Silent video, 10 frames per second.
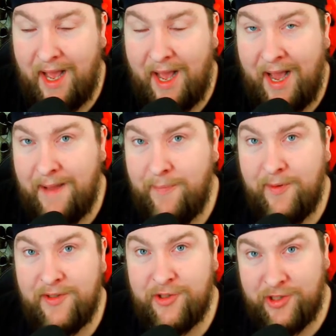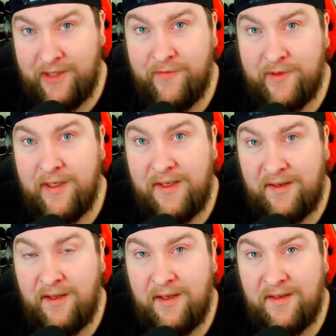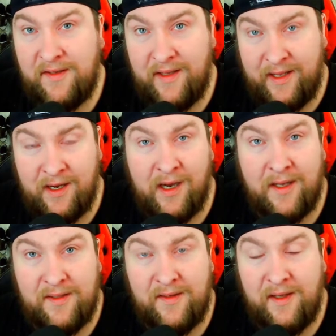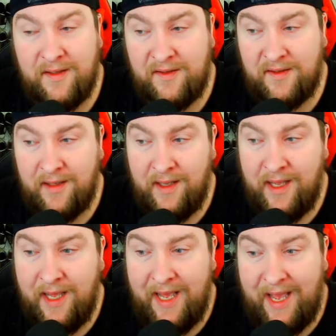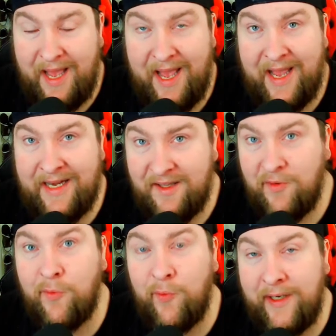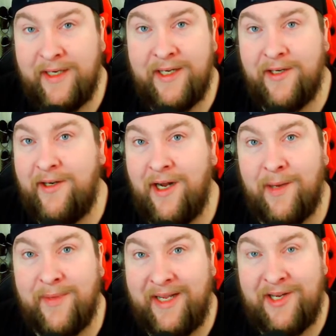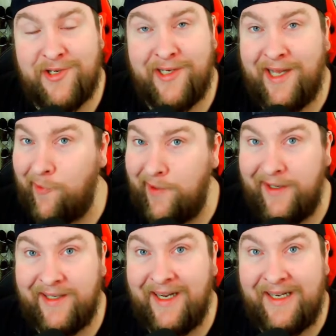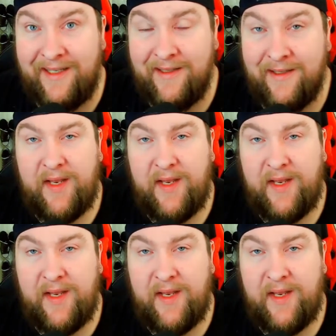I put Chick-fil-A sauce and hot sauce, and it's a really good combination. I really like it.